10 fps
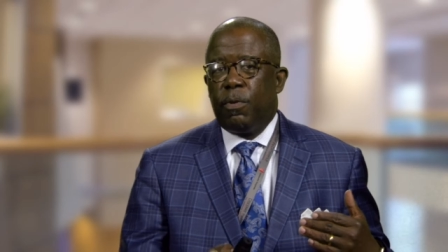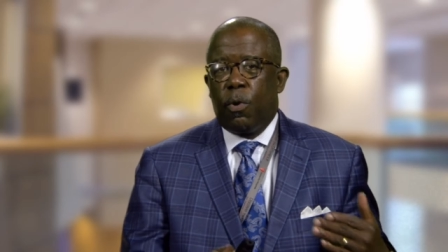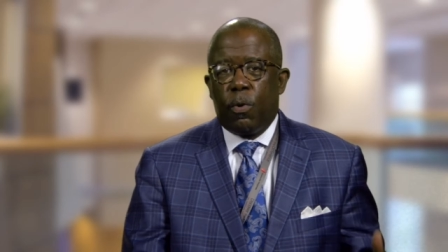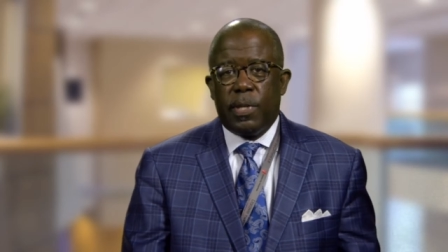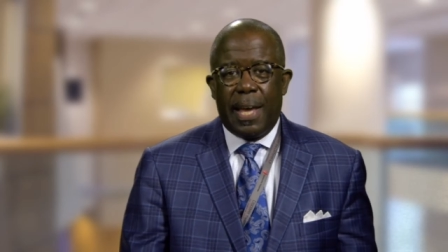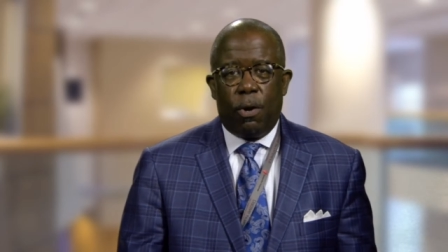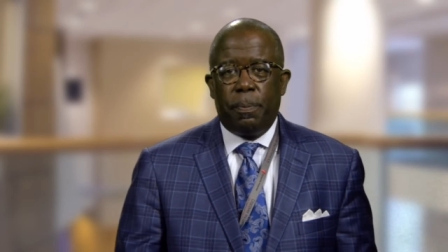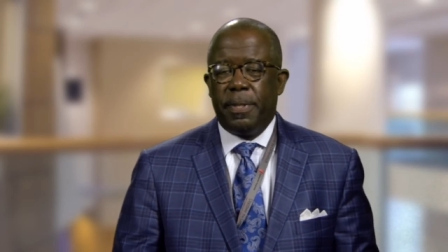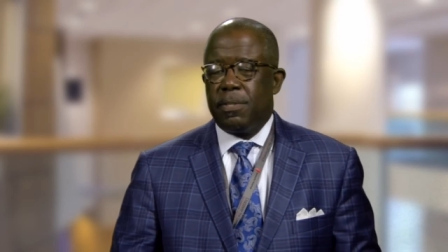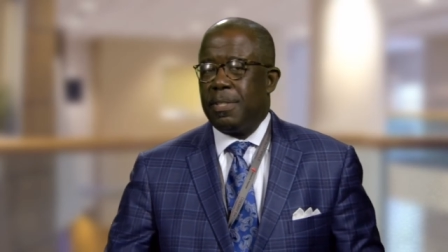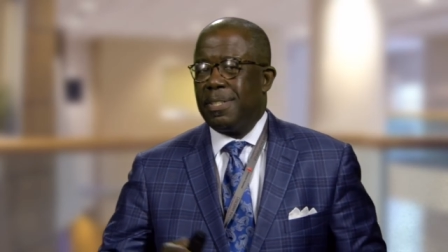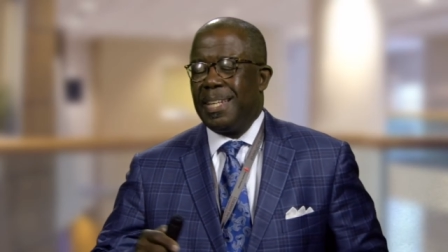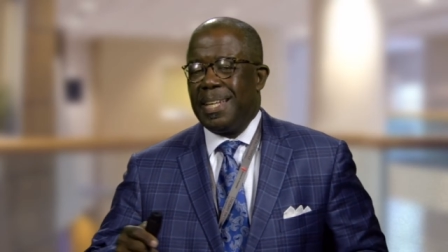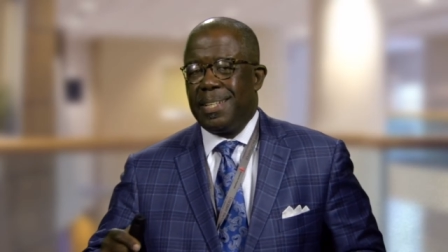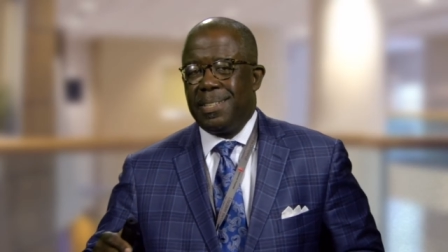learned helplessness,
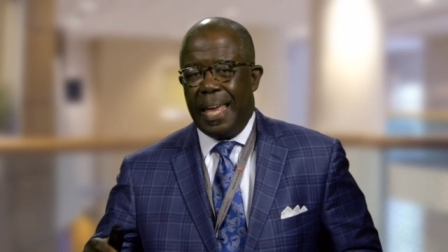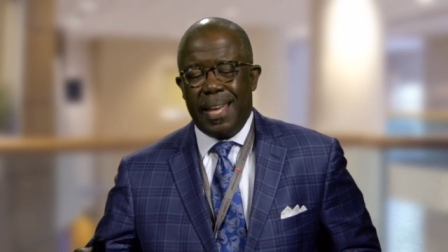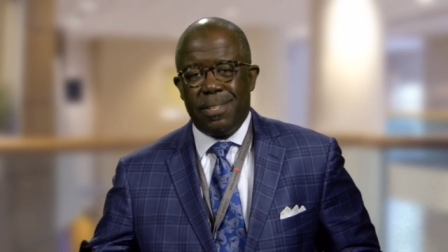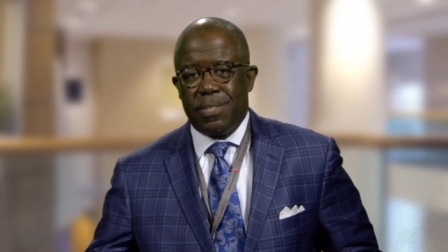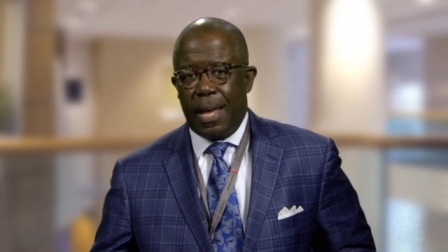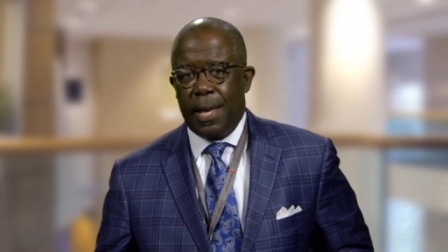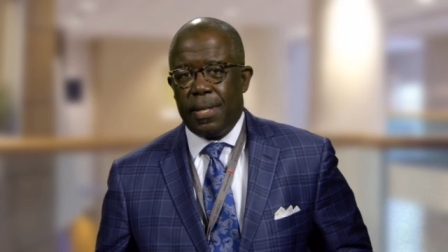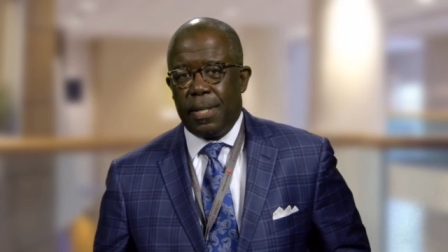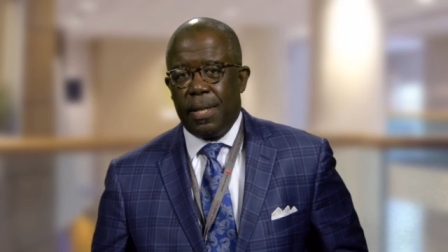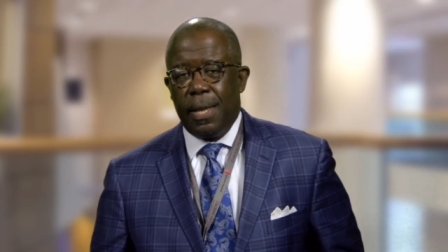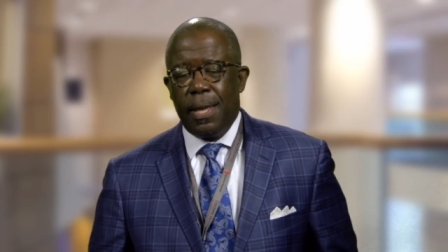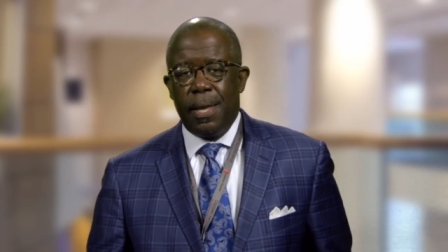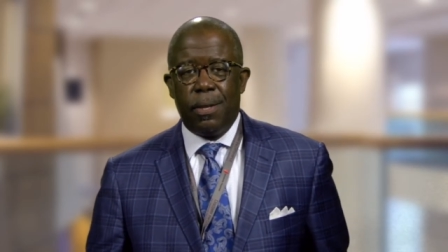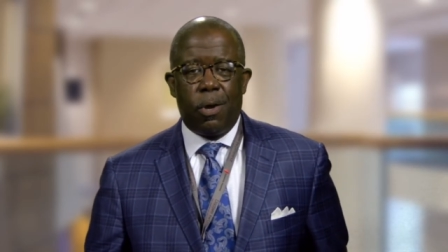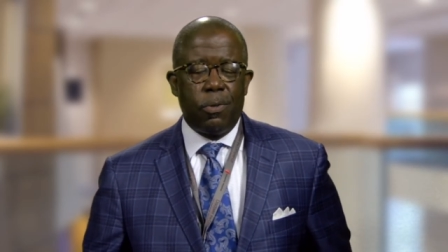anxiety,
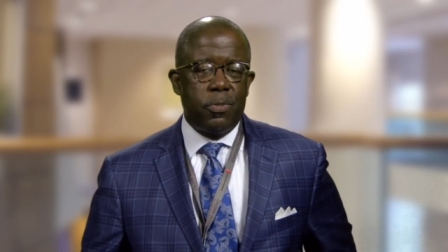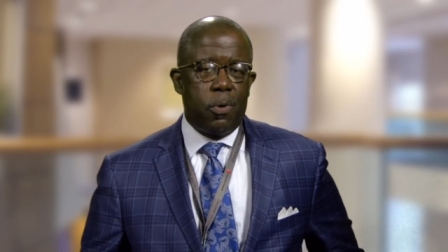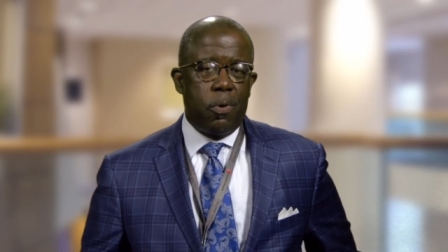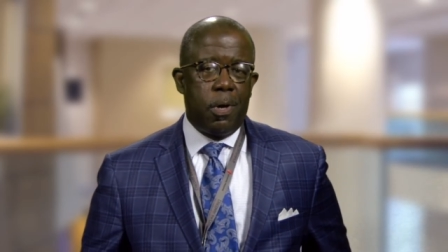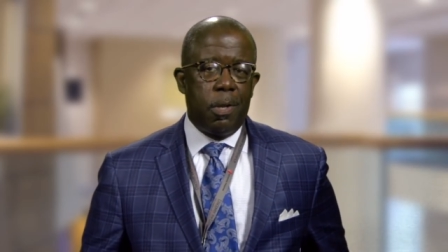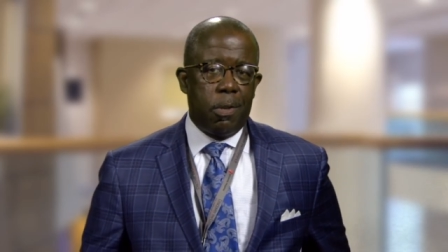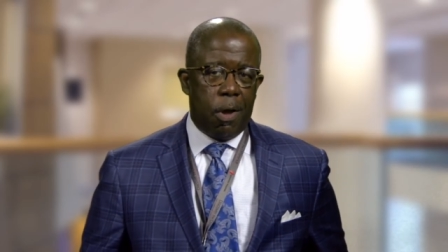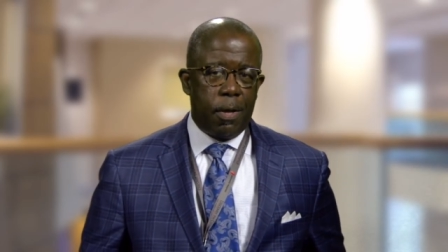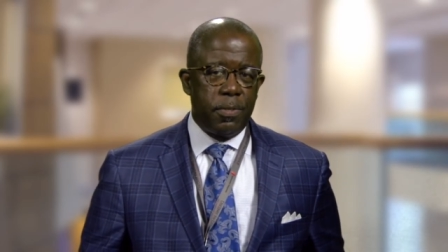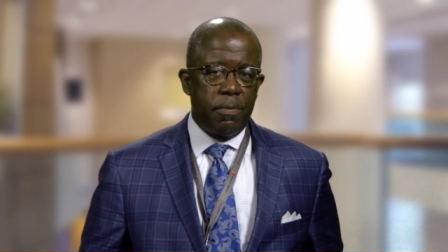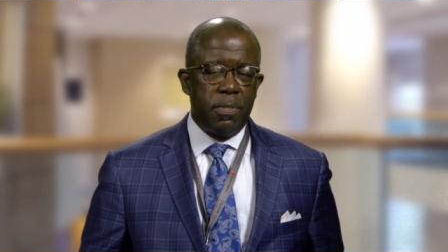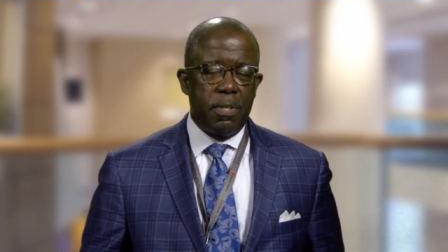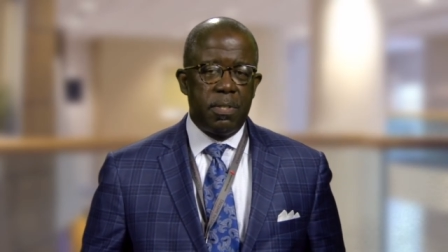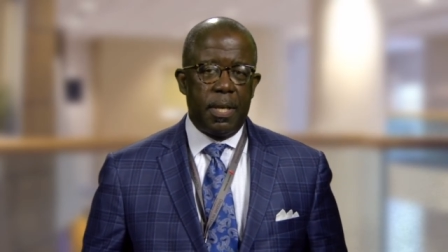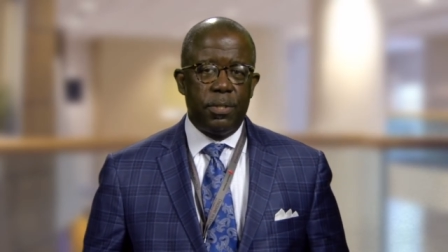and also a loss of
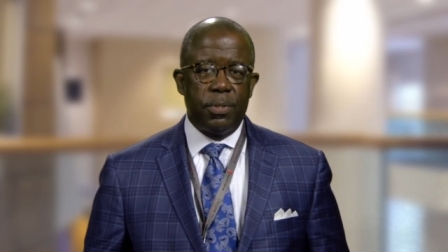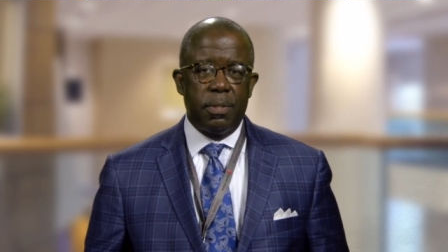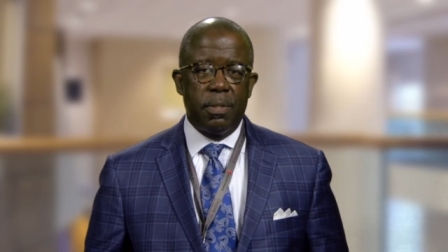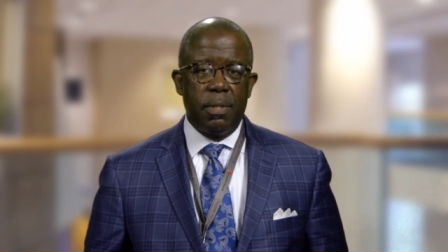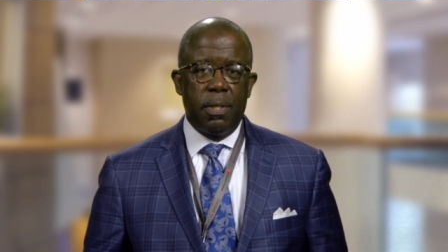sensation.